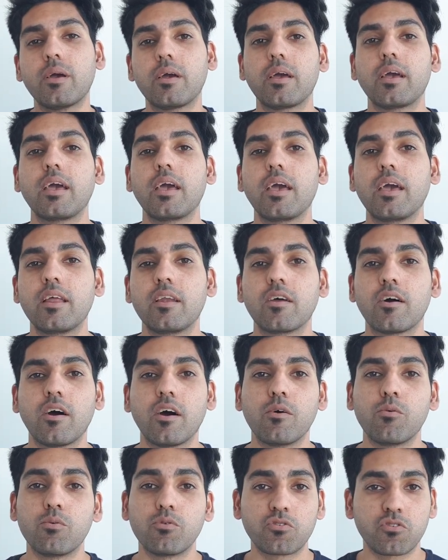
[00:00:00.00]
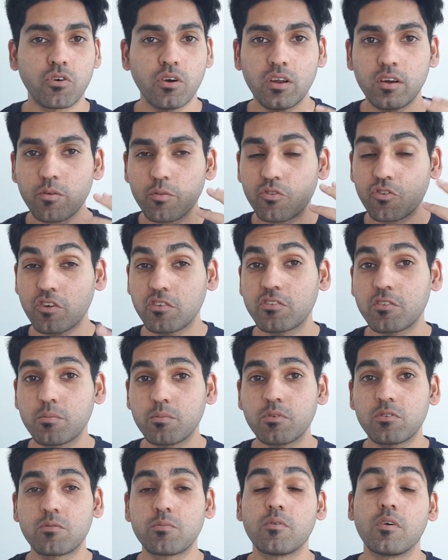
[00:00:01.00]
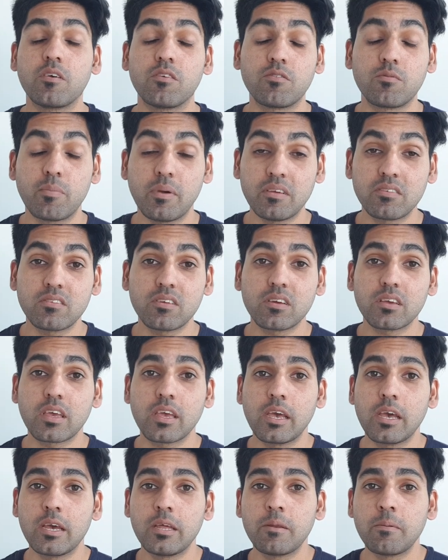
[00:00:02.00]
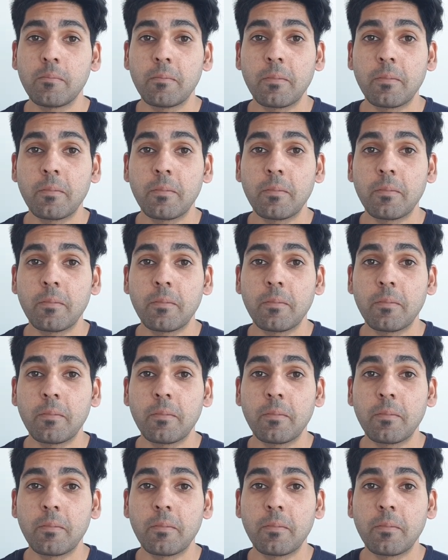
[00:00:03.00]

and I will try and address them as, as best I can.